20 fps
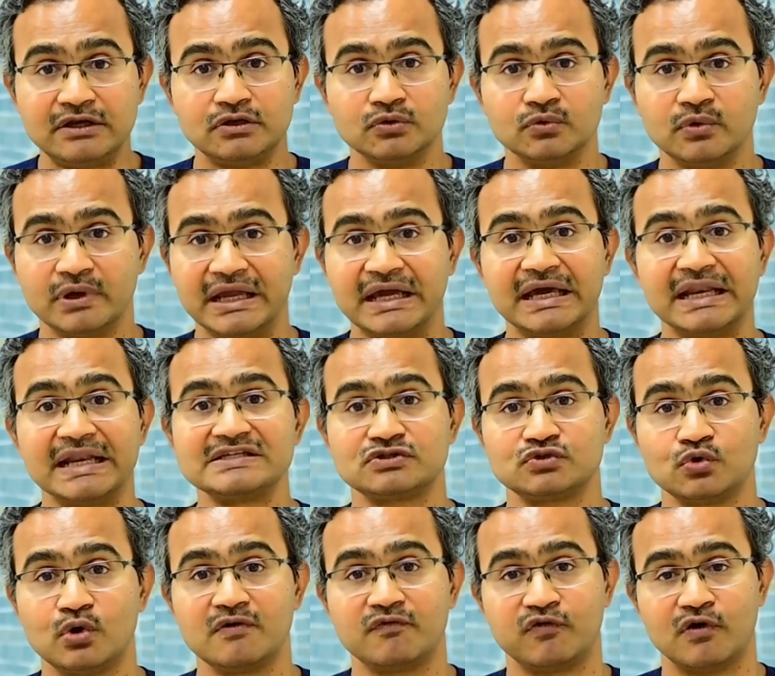to increased
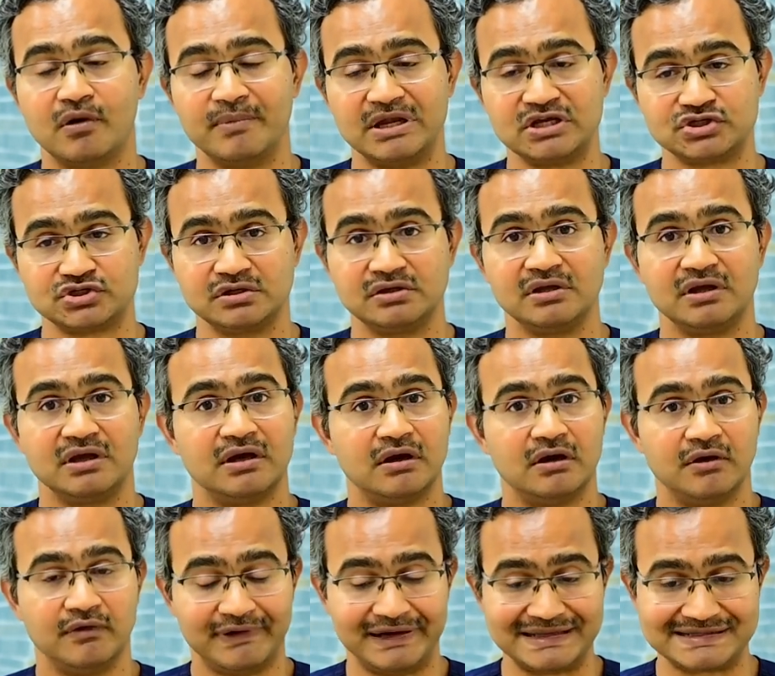stone formation
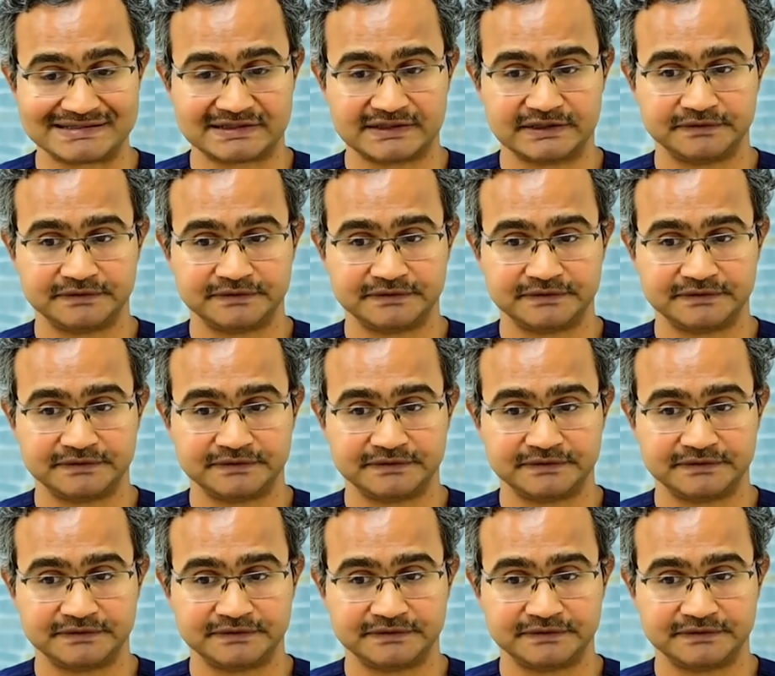risk.